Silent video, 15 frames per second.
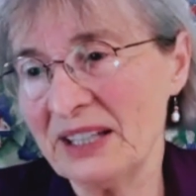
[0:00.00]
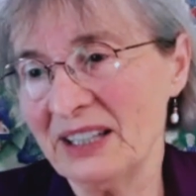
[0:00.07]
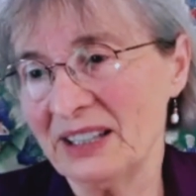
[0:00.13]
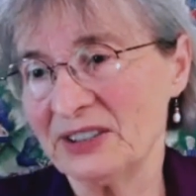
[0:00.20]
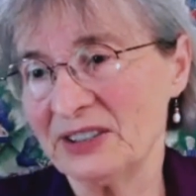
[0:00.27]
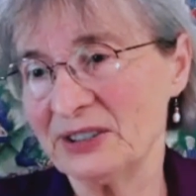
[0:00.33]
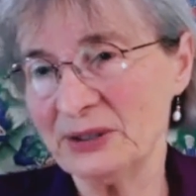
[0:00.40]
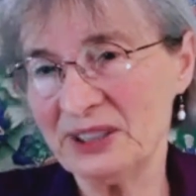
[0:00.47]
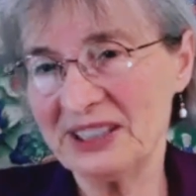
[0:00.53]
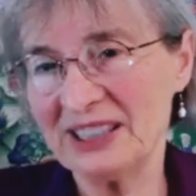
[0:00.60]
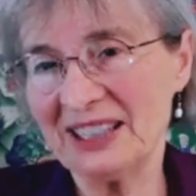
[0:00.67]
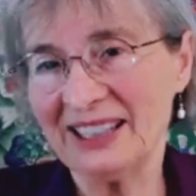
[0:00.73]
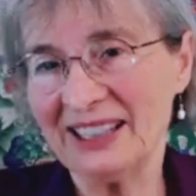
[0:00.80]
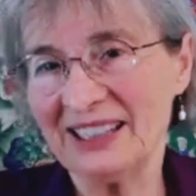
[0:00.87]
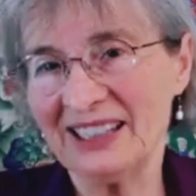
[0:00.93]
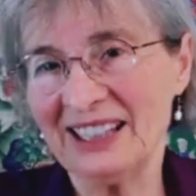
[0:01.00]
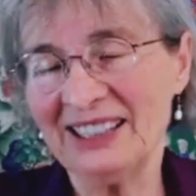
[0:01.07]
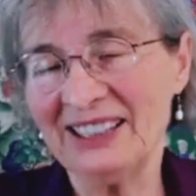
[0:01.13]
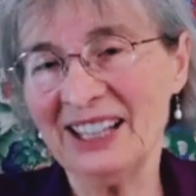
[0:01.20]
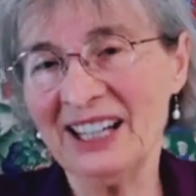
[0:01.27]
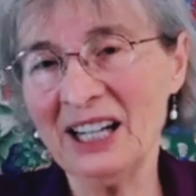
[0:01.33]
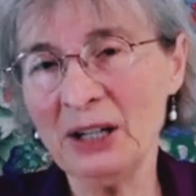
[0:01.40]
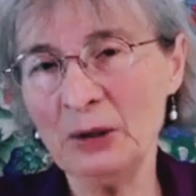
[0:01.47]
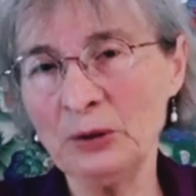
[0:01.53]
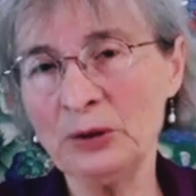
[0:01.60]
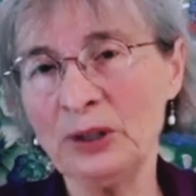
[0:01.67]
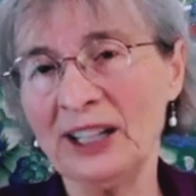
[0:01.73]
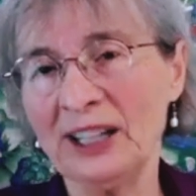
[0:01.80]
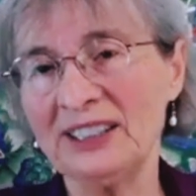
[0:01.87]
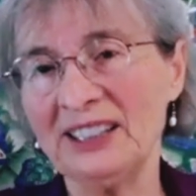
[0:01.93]
So it's like, and now you
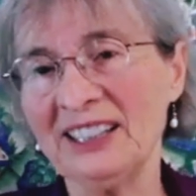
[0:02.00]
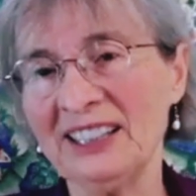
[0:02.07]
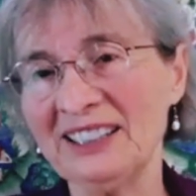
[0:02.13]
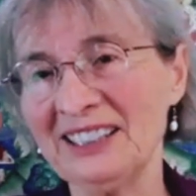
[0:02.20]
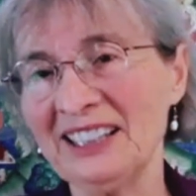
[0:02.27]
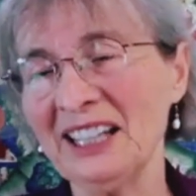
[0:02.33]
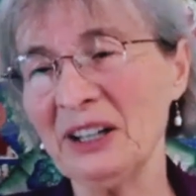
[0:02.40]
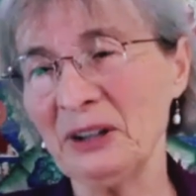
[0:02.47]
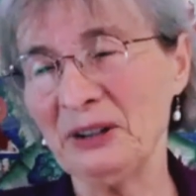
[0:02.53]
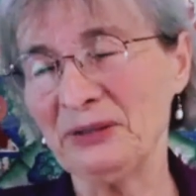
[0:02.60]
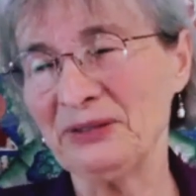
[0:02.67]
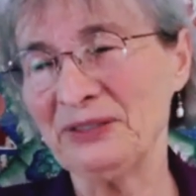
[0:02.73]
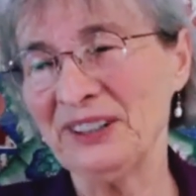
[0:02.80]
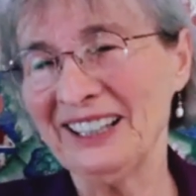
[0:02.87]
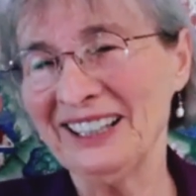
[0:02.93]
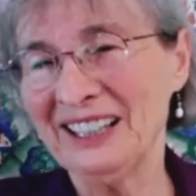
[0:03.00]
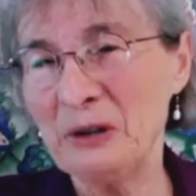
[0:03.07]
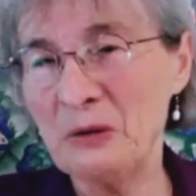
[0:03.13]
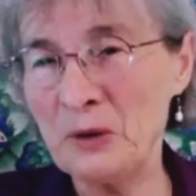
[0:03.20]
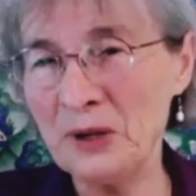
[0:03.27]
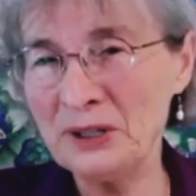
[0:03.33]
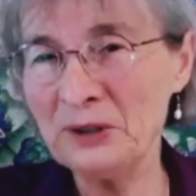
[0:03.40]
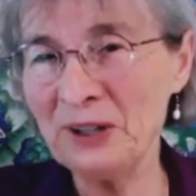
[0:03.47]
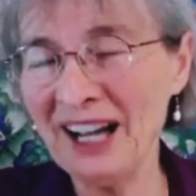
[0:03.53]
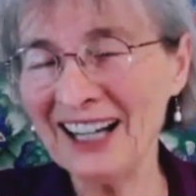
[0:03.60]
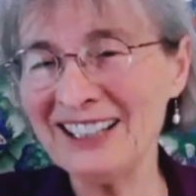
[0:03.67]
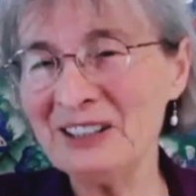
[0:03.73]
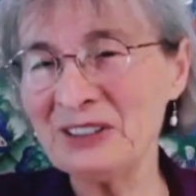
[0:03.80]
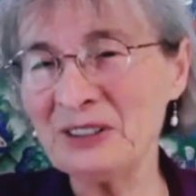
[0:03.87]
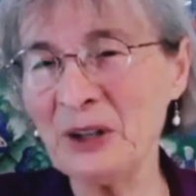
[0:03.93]
are taken care of. When you are
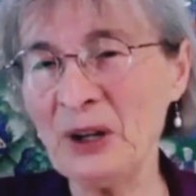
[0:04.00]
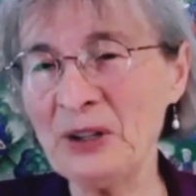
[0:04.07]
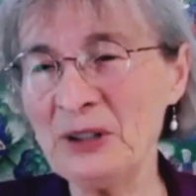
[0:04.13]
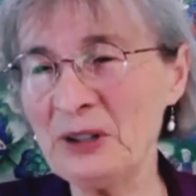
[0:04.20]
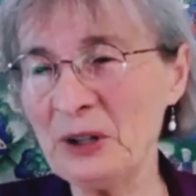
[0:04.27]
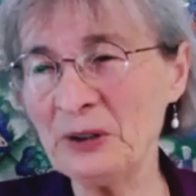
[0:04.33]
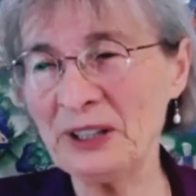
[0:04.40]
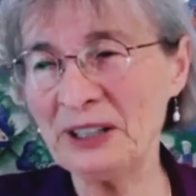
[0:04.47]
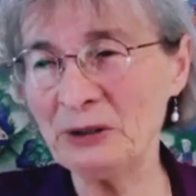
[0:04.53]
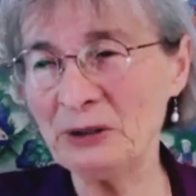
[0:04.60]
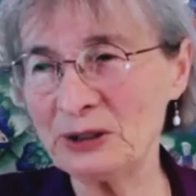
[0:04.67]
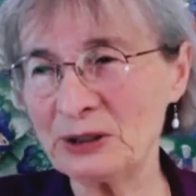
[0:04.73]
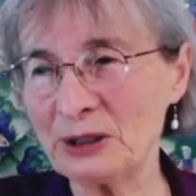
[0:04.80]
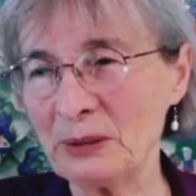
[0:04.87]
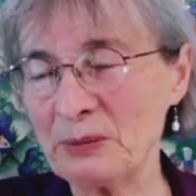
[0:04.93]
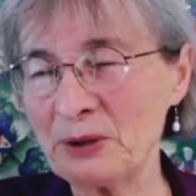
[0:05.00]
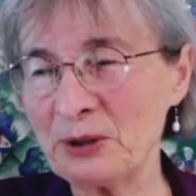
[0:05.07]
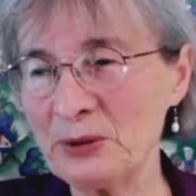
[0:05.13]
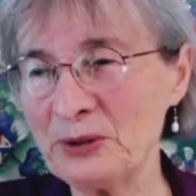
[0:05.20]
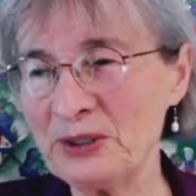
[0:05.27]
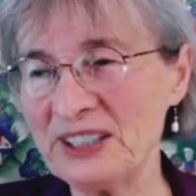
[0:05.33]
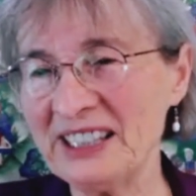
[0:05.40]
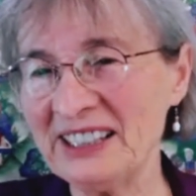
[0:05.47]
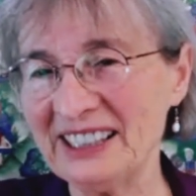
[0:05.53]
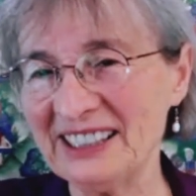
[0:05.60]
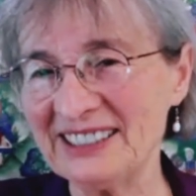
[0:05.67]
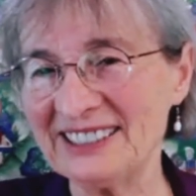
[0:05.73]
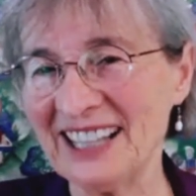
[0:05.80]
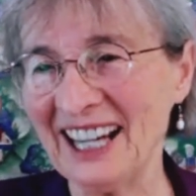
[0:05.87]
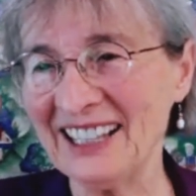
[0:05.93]
in the unknown and you stop choosing,
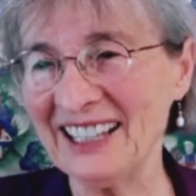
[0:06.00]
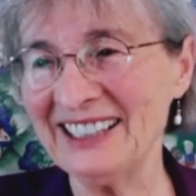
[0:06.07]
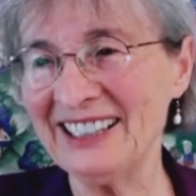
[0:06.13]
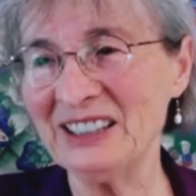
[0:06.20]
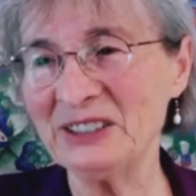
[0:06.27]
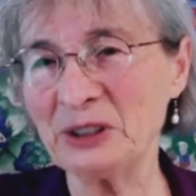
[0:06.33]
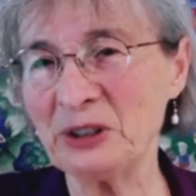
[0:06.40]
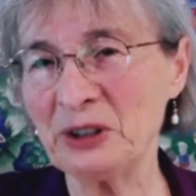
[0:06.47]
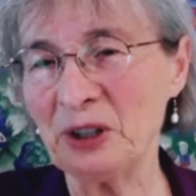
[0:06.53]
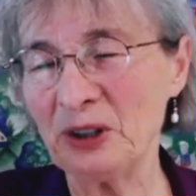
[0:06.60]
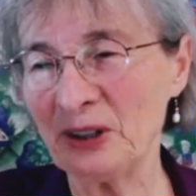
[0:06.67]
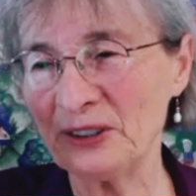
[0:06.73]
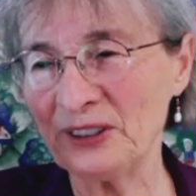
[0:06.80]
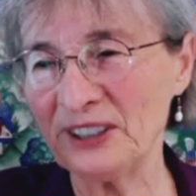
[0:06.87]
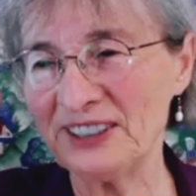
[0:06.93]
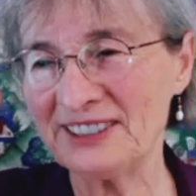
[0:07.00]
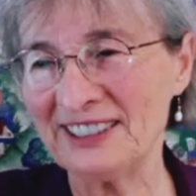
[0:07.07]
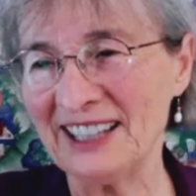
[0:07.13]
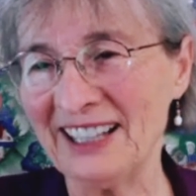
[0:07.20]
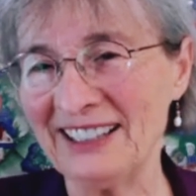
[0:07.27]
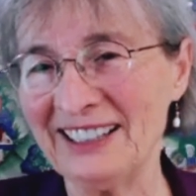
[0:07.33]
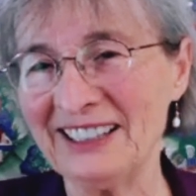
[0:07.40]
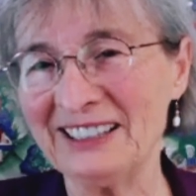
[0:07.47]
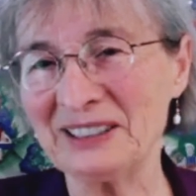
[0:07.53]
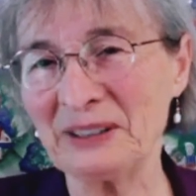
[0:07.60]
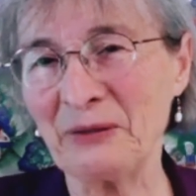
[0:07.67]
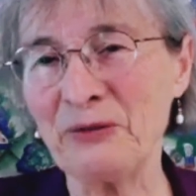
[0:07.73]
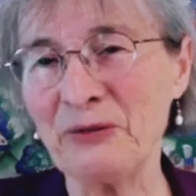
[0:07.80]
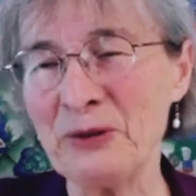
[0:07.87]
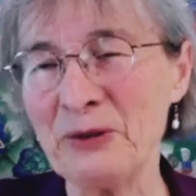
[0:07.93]
deciding the color, deciding the
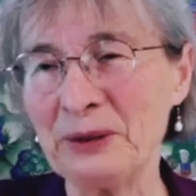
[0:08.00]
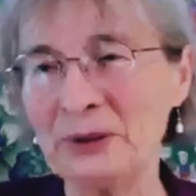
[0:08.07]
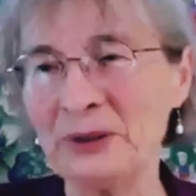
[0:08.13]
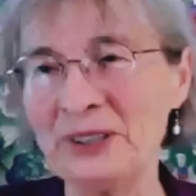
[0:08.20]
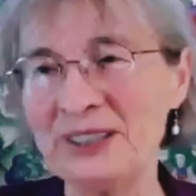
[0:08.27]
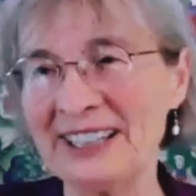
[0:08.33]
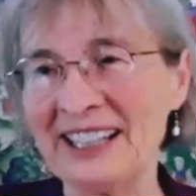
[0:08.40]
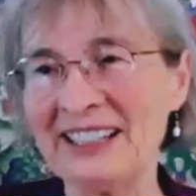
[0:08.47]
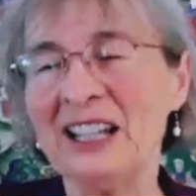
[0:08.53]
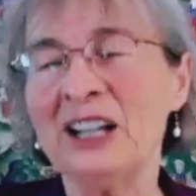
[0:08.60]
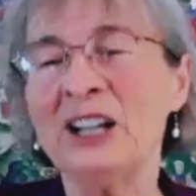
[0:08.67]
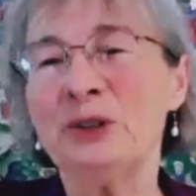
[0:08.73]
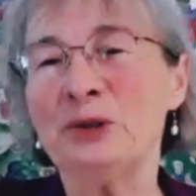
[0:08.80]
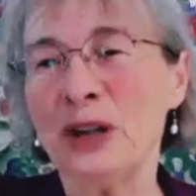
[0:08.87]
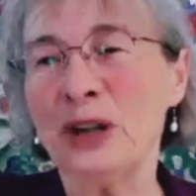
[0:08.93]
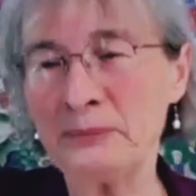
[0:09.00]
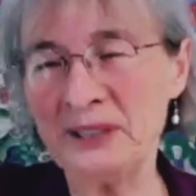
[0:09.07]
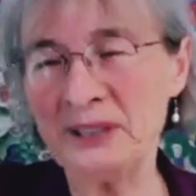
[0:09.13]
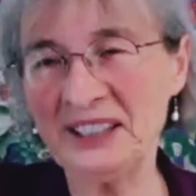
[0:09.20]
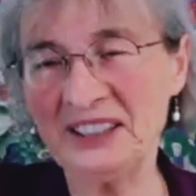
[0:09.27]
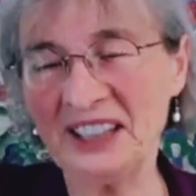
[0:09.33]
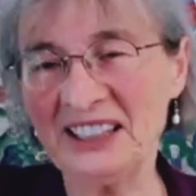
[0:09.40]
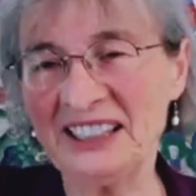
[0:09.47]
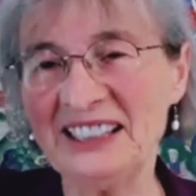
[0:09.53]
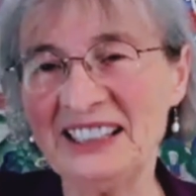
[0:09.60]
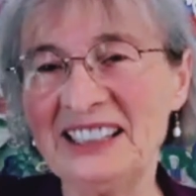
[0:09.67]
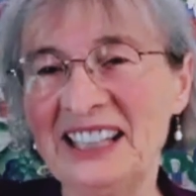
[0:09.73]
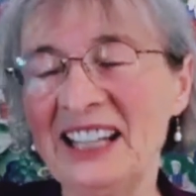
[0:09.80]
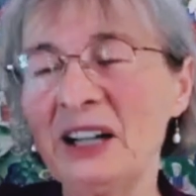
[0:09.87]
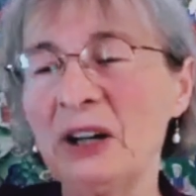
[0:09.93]
form and all that, you are being taken
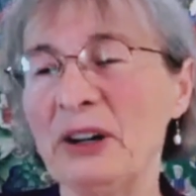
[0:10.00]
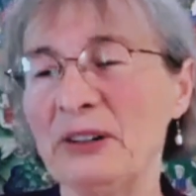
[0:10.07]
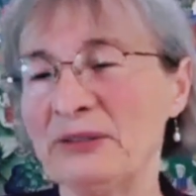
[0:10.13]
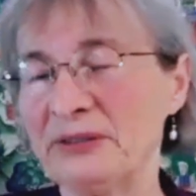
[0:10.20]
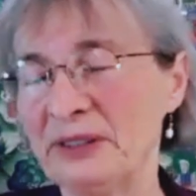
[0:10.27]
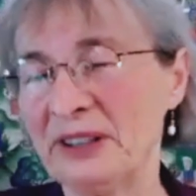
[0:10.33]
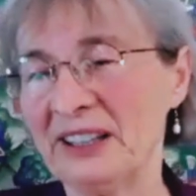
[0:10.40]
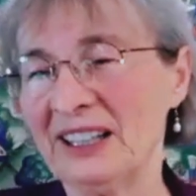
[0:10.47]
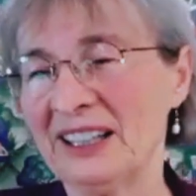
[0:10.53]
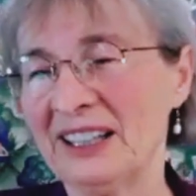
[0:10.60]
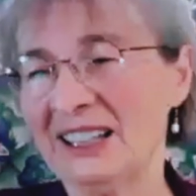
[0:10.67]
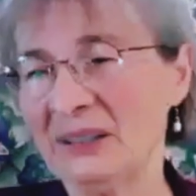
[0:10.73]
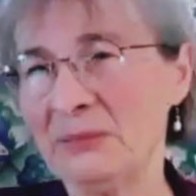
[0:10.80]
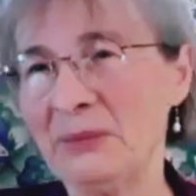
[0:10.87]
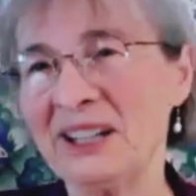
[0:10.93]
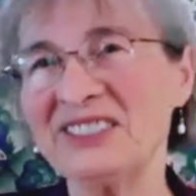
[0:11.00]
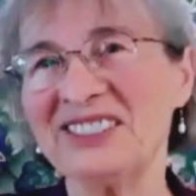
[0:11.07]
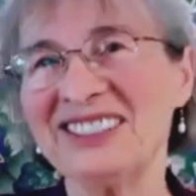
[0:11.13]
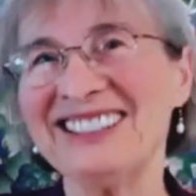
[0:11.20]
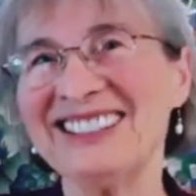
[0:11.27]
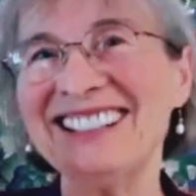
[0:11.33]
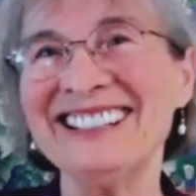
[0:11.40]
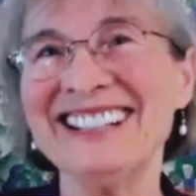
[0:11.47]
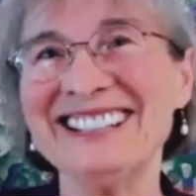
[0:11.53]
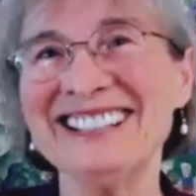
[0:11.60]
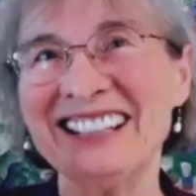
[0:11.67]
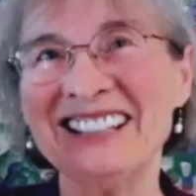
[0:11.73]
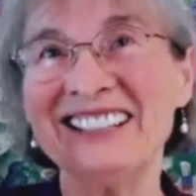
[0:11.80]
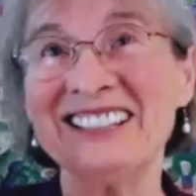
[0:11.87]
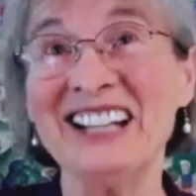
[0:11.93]
care of by the greatest
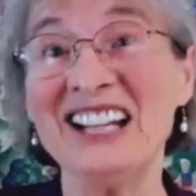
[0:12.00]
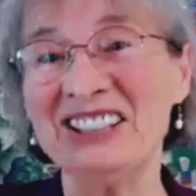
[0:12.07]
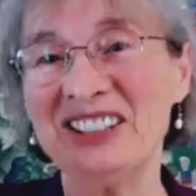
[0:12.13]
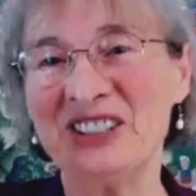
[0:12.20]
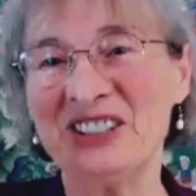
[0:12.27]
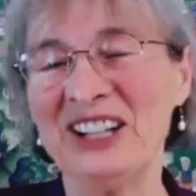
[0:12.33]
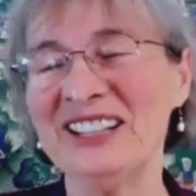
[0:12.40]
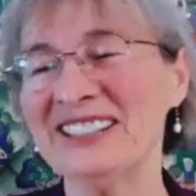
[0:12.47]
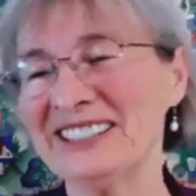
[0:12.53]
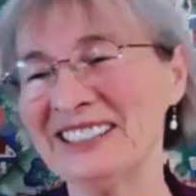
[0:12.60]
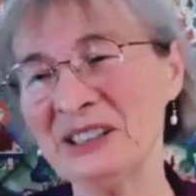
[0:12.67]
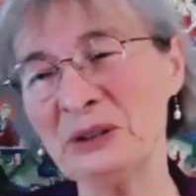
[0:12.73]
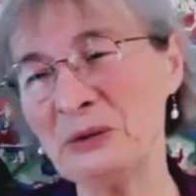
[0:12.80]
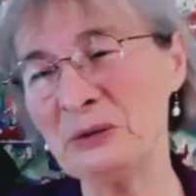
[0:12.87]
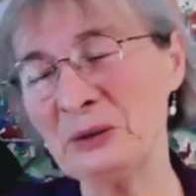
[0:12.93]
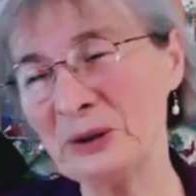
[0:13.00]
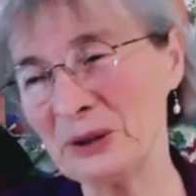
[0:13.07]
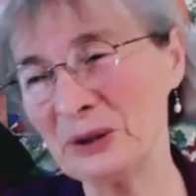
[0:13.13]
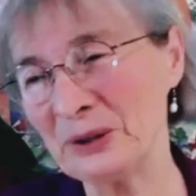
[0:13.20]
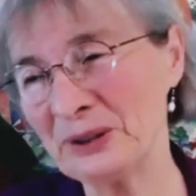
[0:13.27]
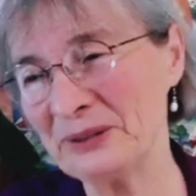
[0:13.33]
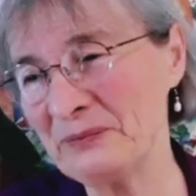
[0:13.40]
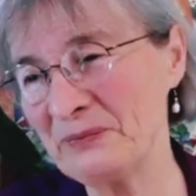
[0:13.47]
intelligence in the world